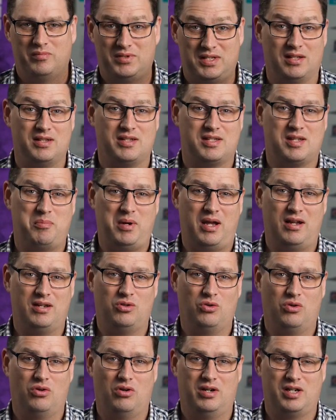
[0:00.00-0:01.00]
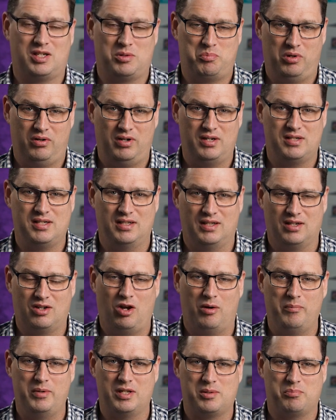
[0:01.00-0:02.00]
Tell us about your experience in the
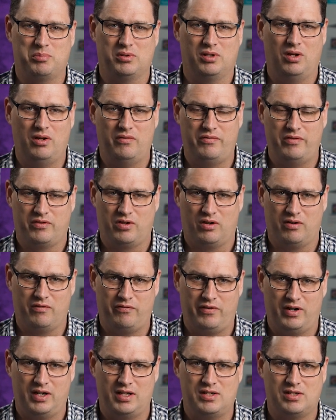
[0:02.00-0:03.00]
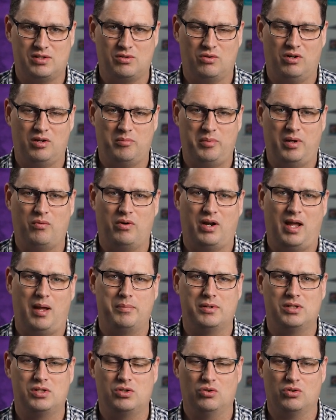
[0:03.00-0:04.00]
comments below if you've got a funny story about what
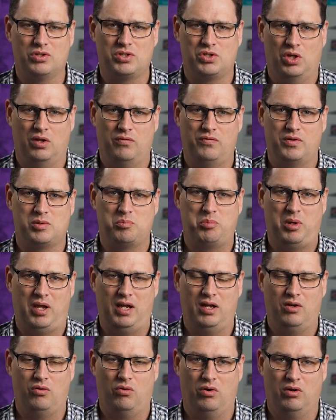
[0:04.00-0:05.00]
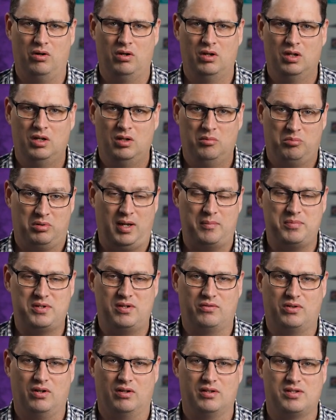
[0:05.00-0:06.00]
happened to your Surface Pen or perhaps
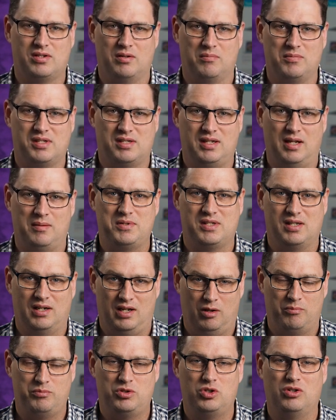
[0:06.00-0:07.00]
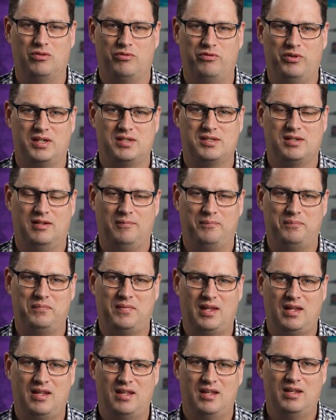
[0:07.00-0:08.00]
you've got some steps that helped you to fix it.
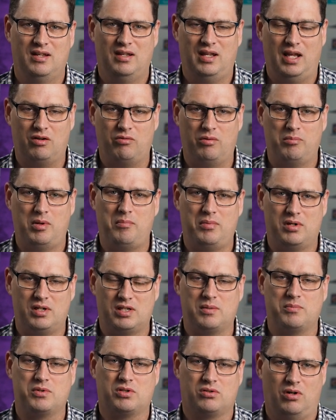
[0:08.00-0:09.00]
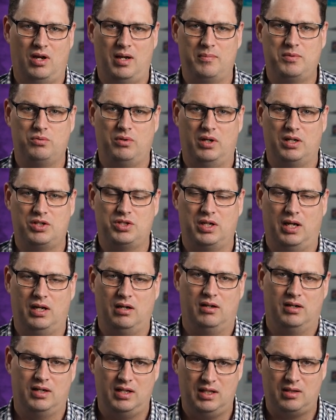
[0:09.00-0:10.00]
And remember to subscribe to our
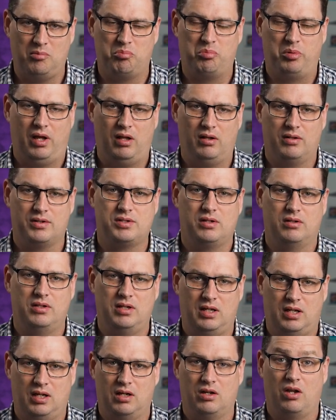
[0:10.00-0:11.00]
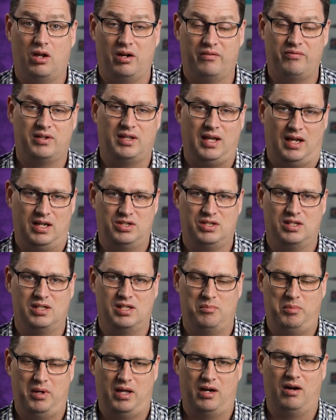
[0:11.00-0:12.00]
channel and hit the bell so that you get
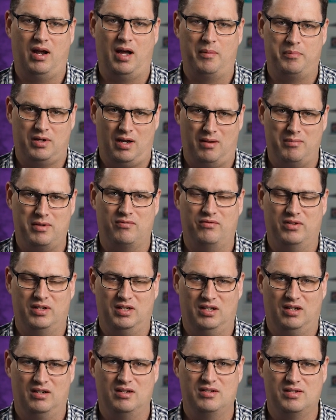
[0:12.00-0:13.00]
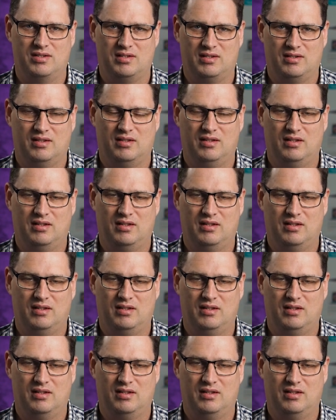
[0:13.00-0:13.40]
notifications about our upcoming videos.